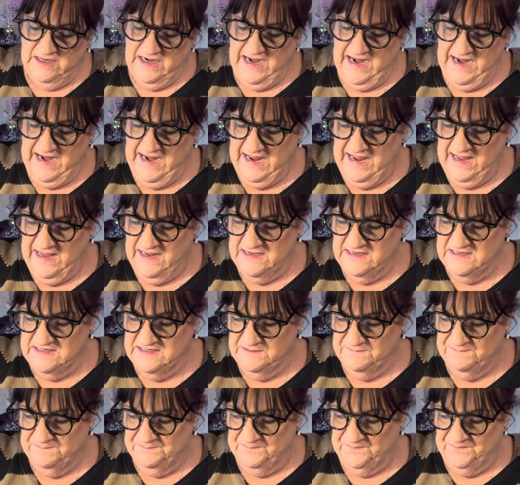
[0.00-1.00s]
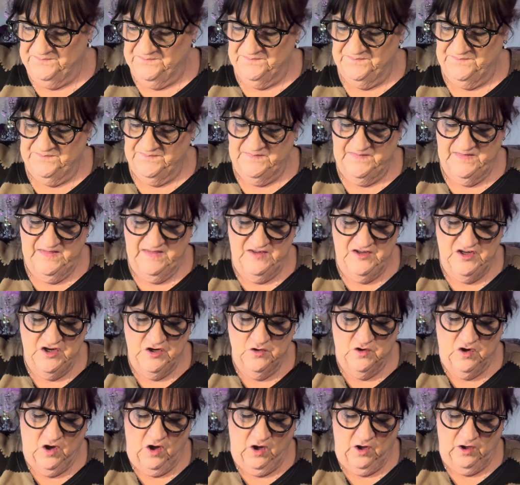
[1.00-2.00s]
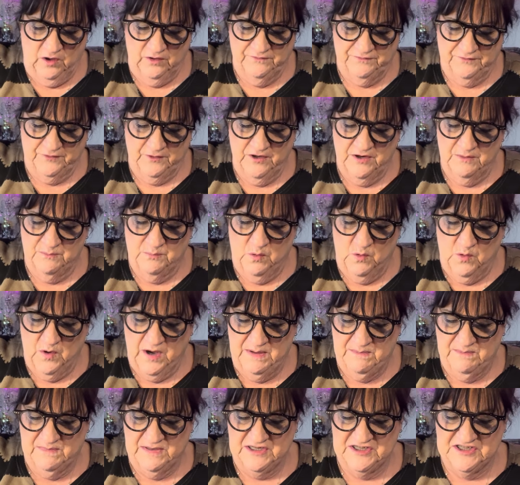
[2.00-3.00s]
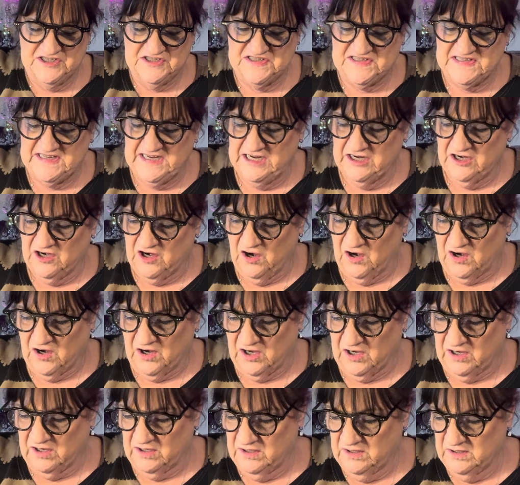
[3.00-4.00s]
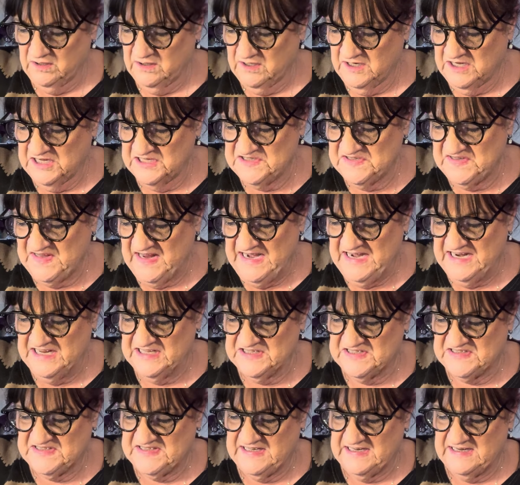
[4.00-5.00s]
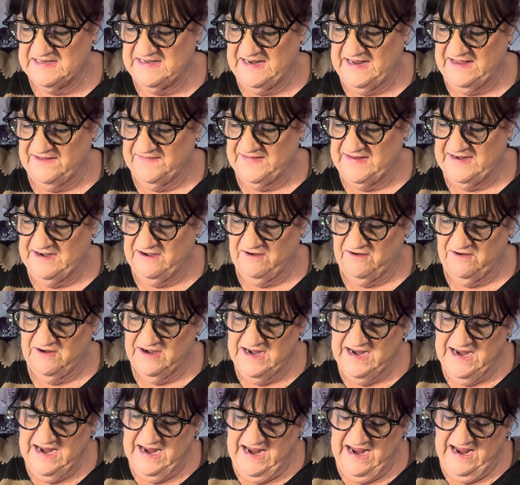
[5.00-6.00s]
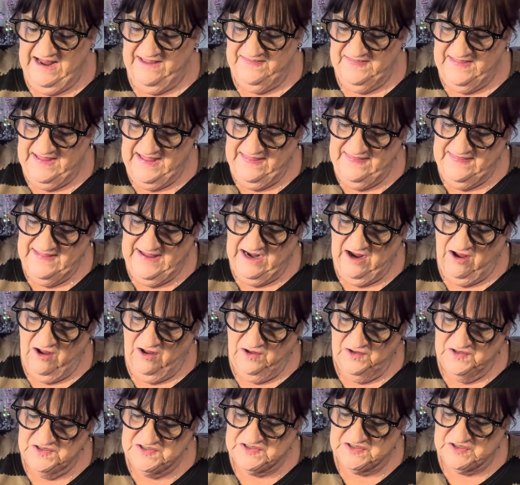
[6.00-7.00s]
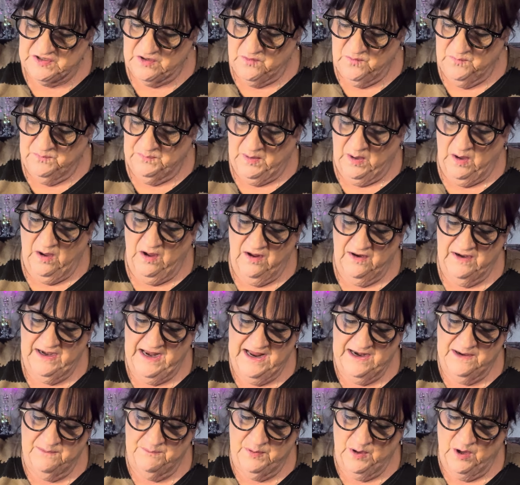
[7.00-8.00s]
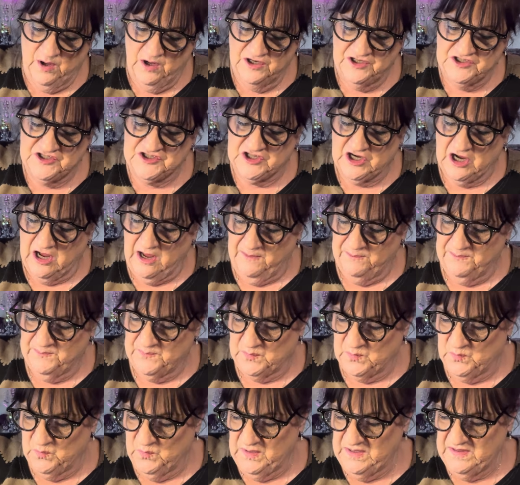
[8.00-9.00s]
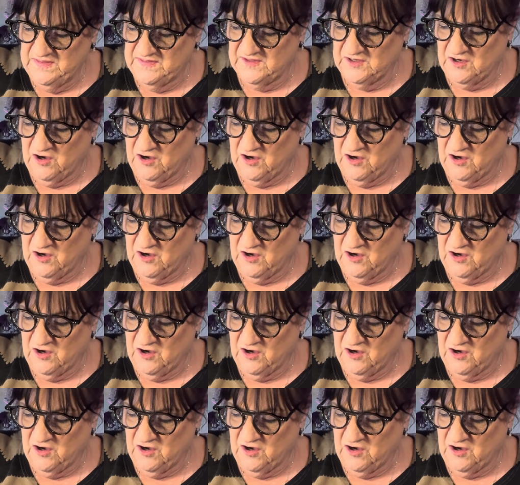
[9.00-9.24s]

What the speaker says: And you called for an appointment to see a car because they didn't sit down there. And then they also had a pawn shop with the